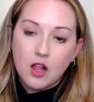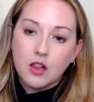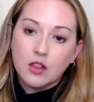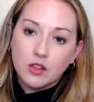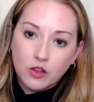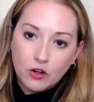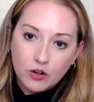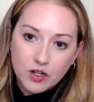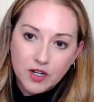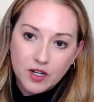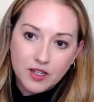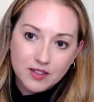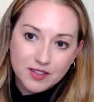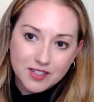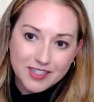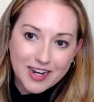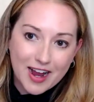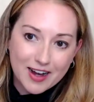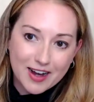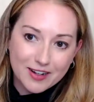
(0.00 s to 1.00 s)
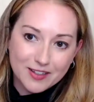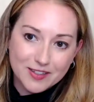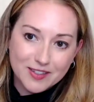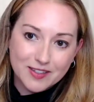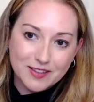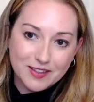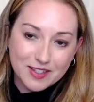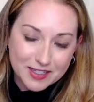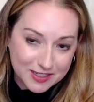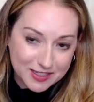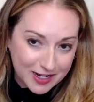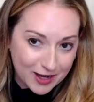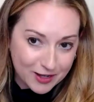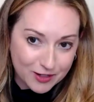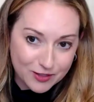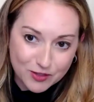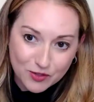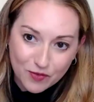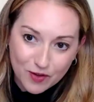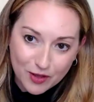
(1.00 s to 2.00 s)
Learning status, the
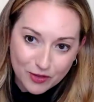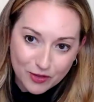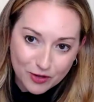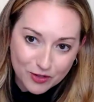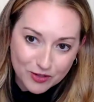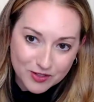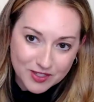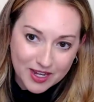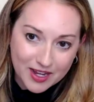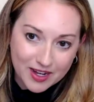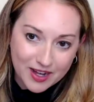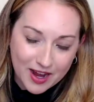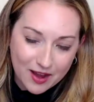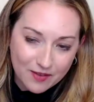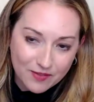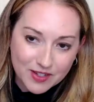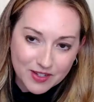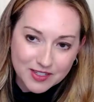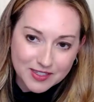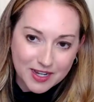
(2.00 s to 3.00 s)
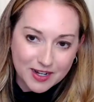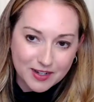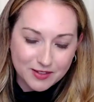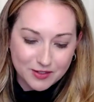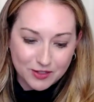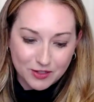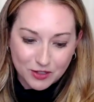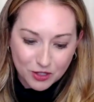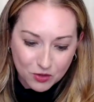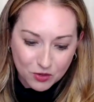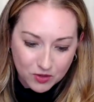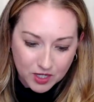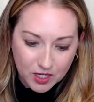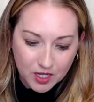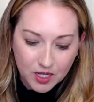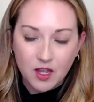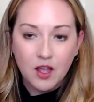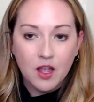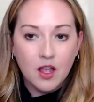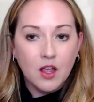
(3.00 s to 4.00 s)
status of others, and having status
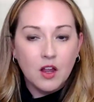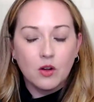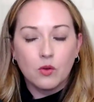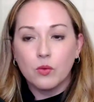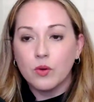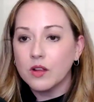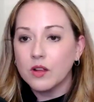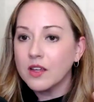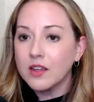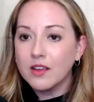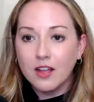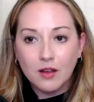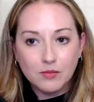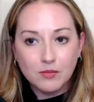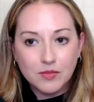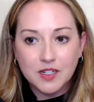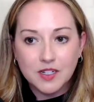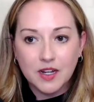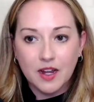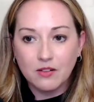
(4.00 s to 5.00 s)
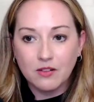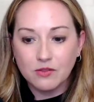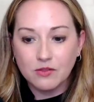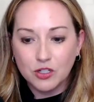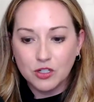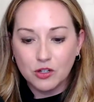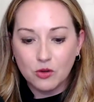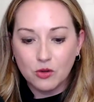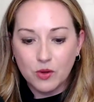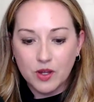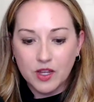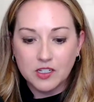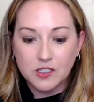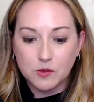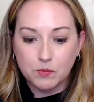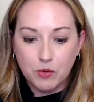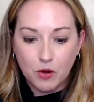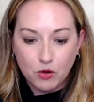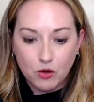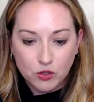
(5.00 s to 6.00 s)
acuity really comes down to
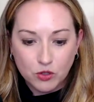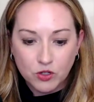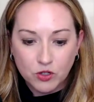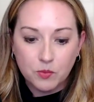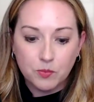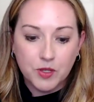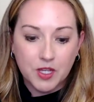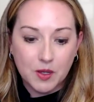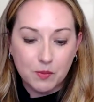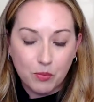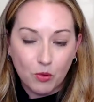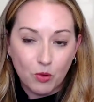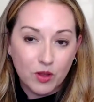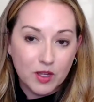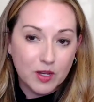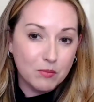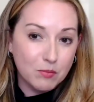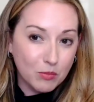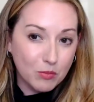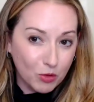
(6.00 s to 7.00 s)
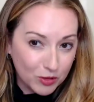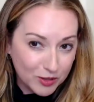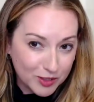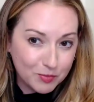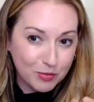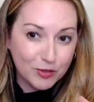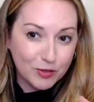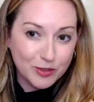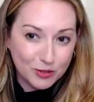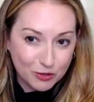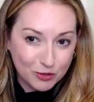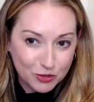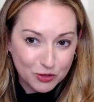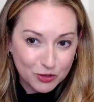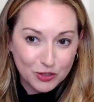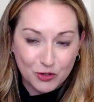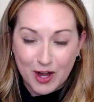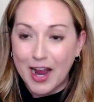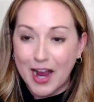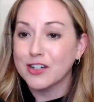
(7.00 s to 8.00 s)
exposure to people in multiple social
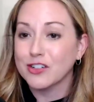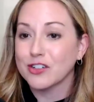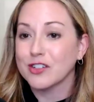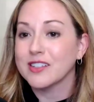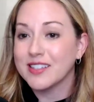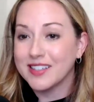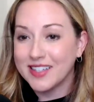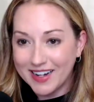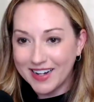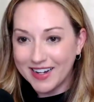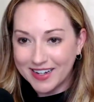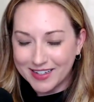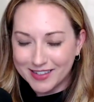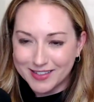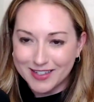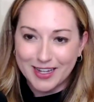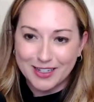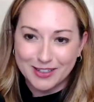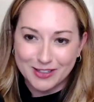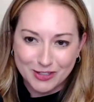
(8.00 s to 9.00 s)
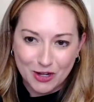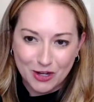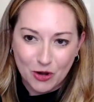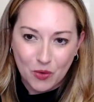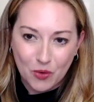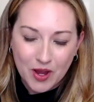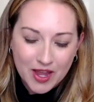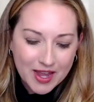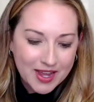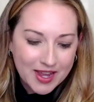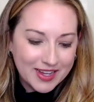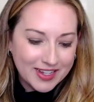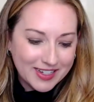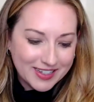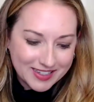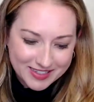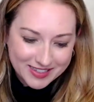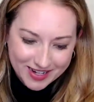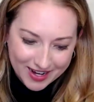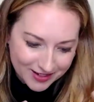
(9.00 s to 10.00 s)
interaction settings. And so,
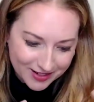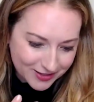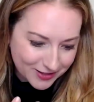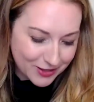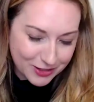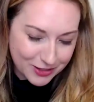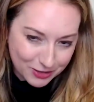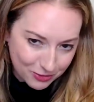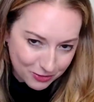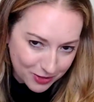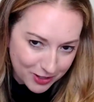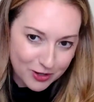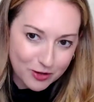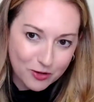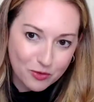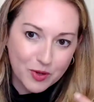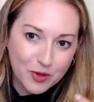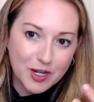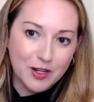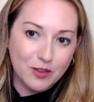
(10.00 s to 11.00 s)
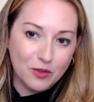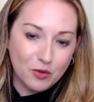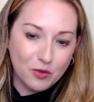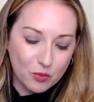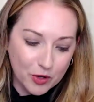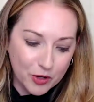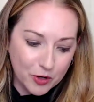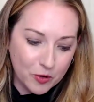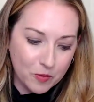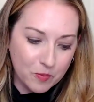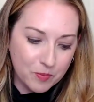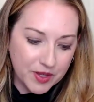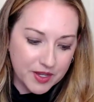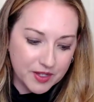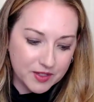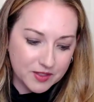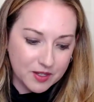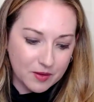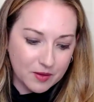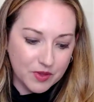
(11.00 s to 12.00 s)
status acuity or reading the room
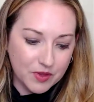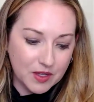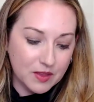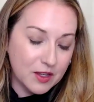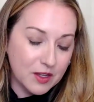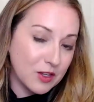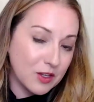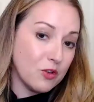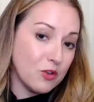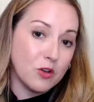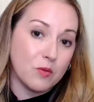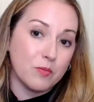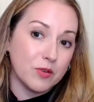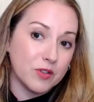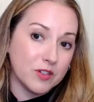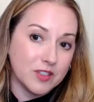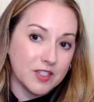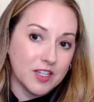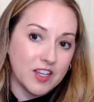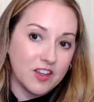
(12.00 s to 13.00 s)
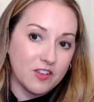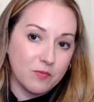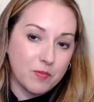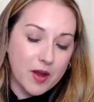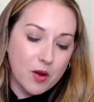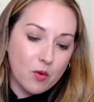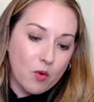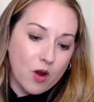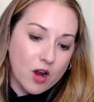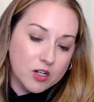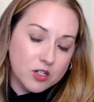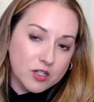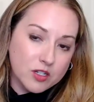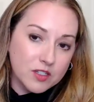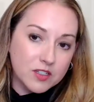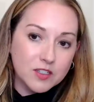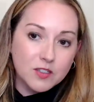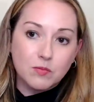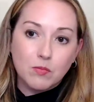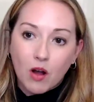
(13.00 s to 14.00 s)
is something that you can perceive by watching
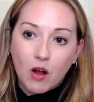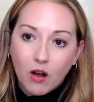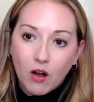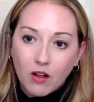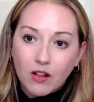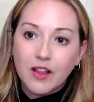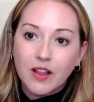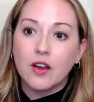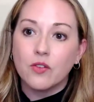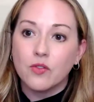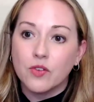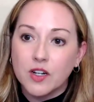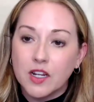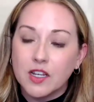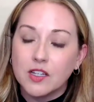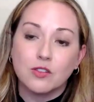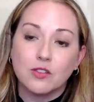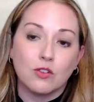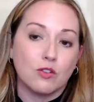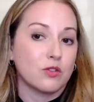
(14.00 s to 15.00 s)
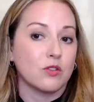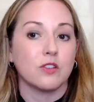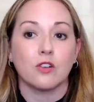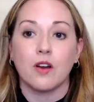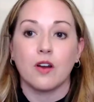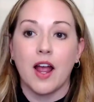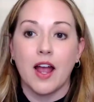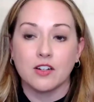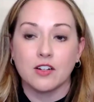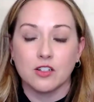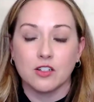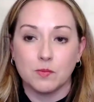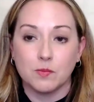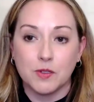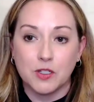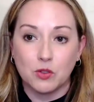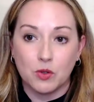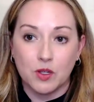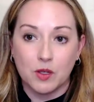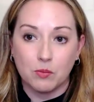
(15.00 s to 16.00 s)
small, everyday social interactions
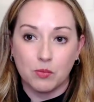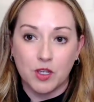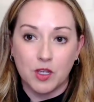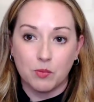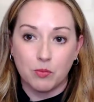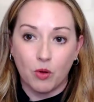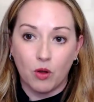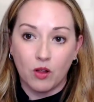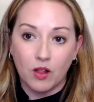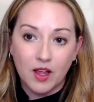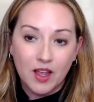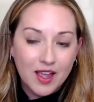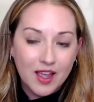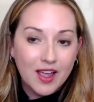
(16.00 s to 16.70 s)
between people.